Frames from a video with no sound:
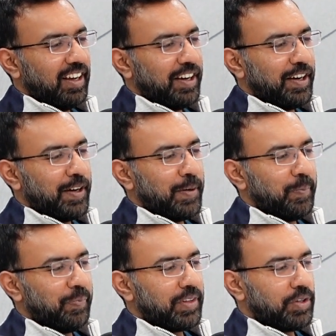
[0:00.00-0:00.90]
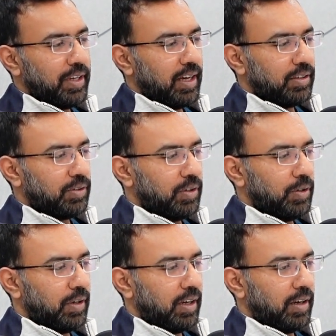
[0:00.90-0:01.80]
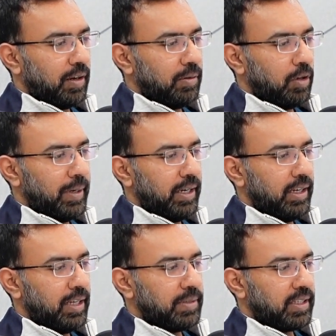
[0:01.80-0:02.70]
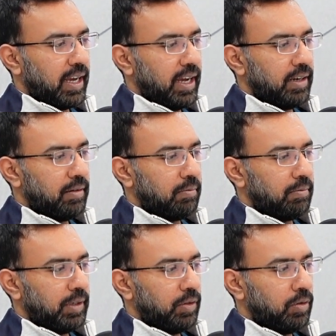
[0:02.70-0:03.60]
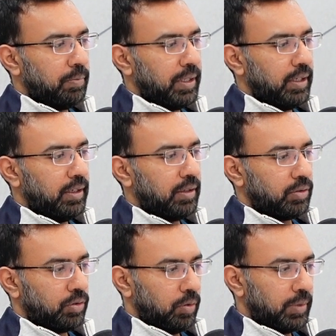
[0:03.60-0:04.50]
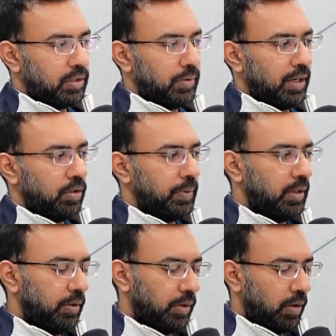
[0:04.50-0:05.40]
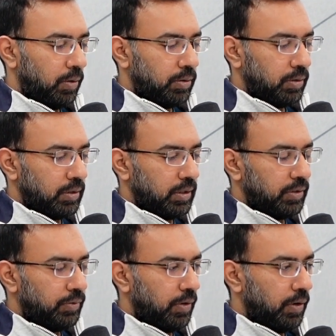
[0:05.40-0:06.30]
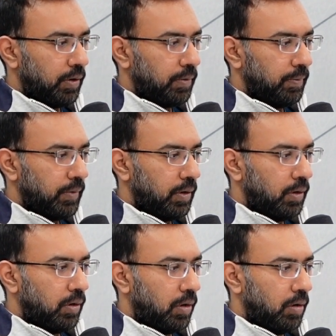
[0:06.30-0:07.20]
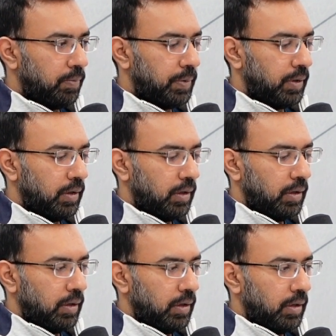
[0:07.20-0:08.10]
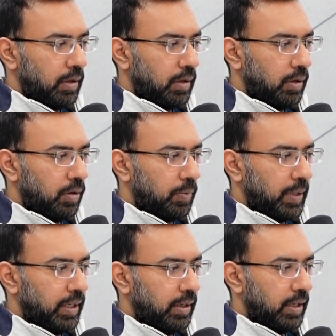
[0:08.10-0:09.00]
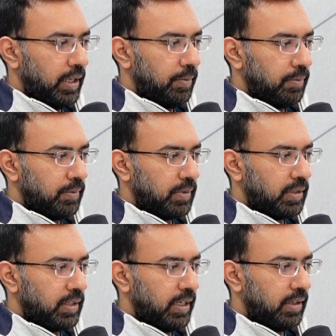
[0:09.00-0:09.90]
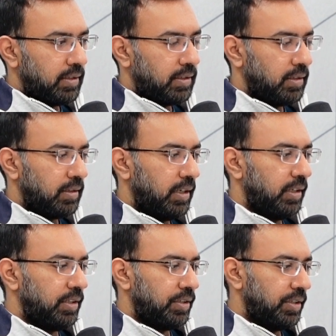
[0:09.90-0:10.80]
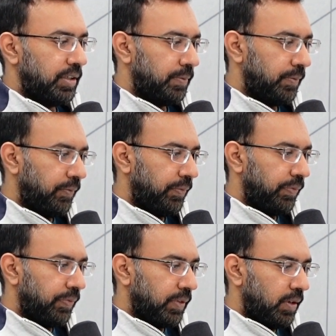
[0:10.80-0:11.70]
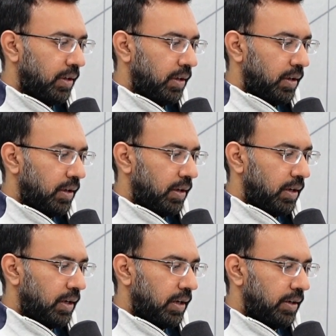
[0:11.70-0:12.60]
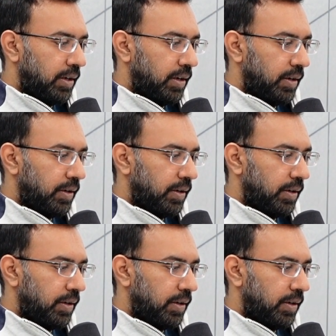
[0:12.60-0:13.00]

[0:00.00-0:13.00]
So domain names can, be so much valuable. You can also search for top domain name sales in history and